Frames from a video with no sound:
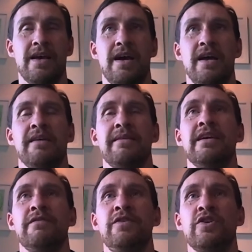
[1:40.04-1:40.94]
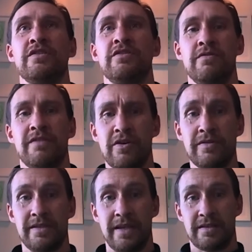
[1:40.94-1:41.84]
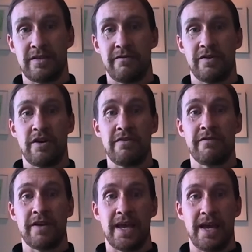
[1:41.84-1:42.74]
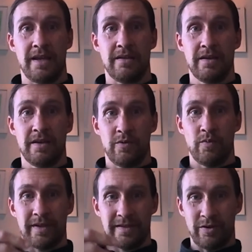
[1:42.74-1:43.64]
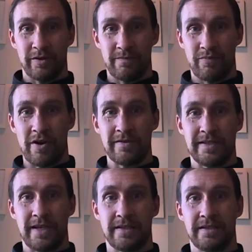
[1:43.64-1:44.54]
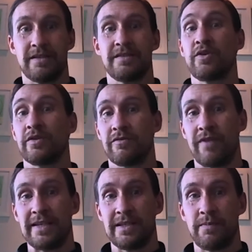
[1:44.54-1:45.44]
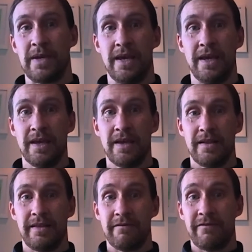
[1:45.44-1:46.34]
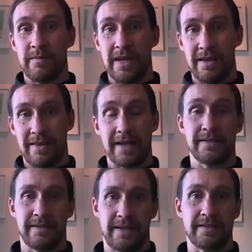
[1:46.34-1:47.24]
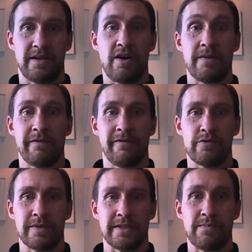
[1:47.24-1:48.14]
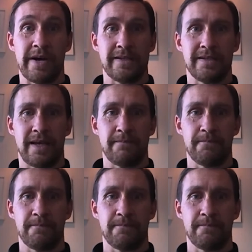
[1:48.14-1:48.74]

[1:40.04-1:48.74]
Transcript: And I think if you can do those things over and over again with a solid process and a solid recipe, then for me, that's a high performance mindset.